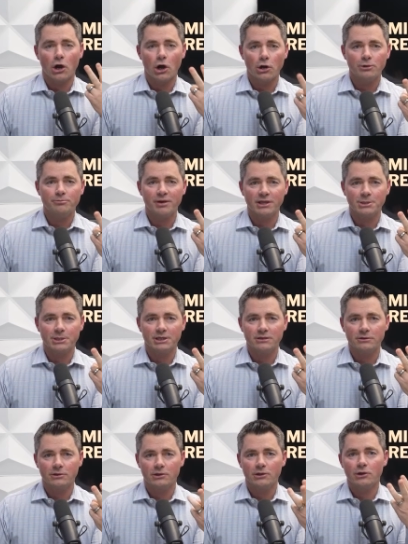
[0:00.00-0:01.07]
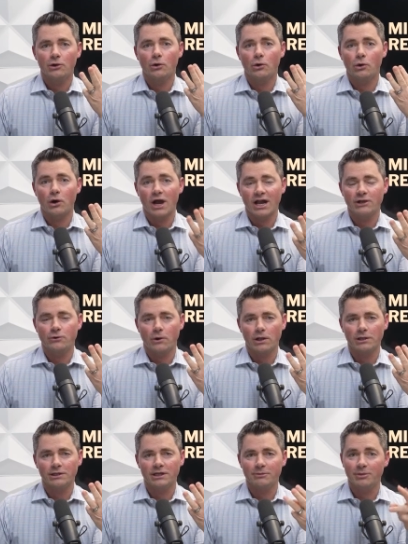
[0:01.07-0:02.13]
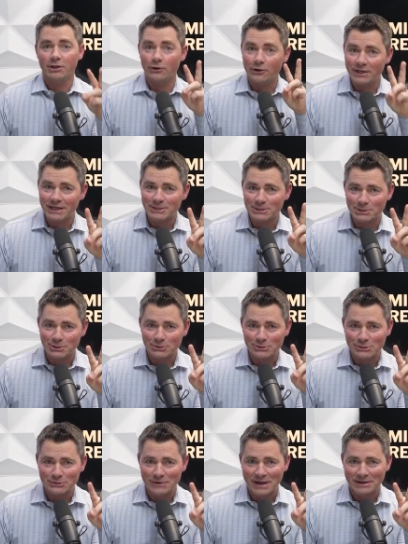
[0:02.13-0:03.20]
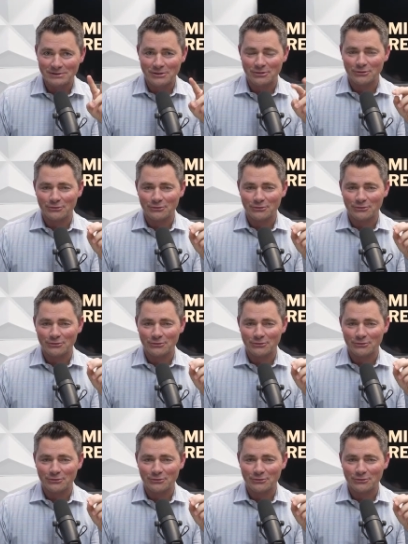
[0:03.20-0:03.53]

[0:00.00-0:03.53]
on budget, or high quality, but you only get to choose two out of the